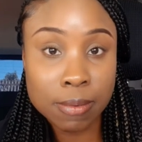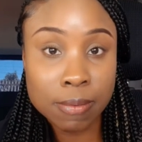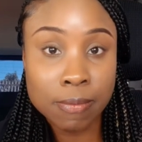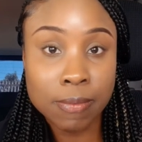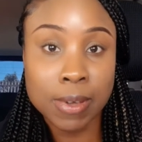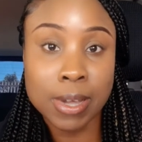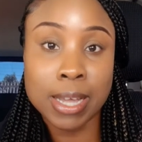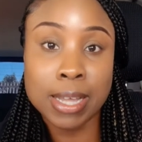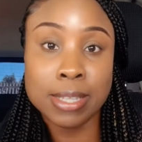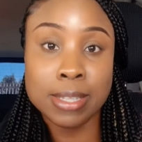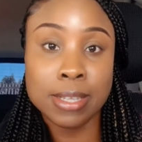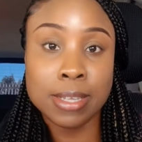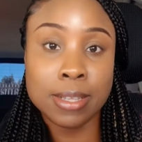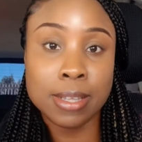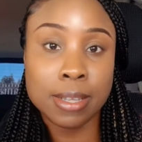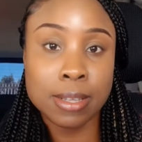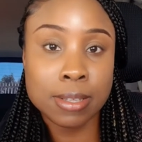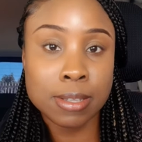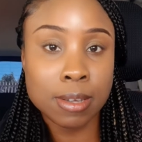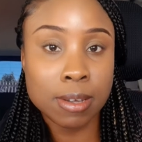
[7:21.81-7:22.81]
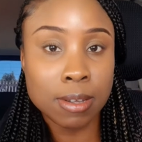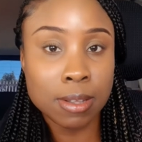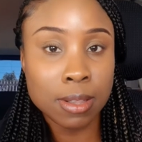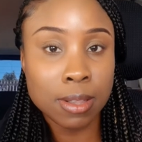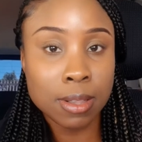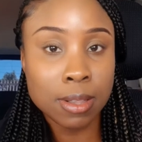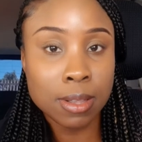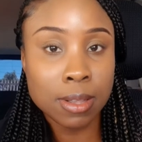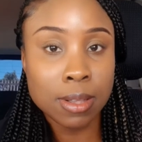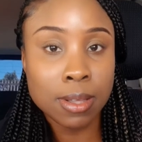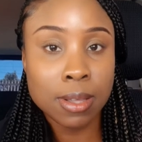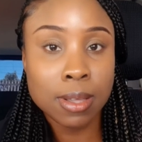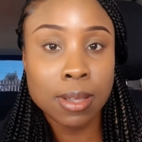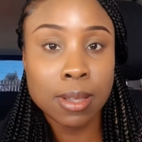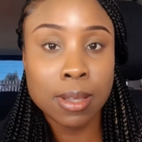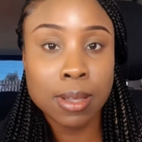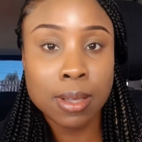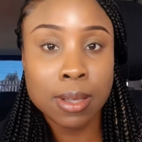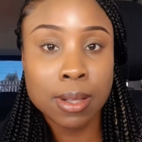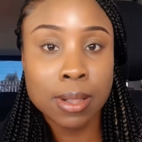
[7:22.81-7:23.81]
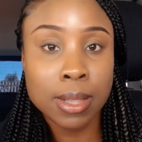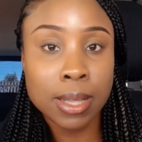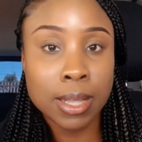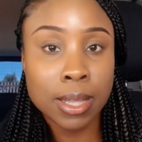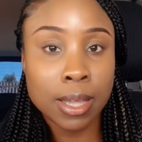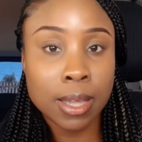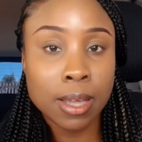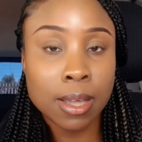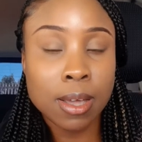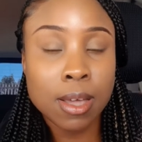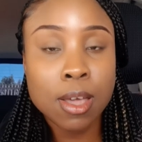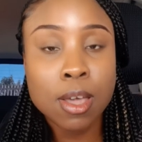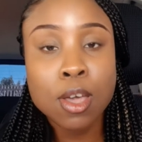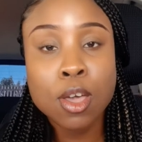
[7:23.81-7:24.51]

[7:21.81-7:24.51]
For antenatal clinic,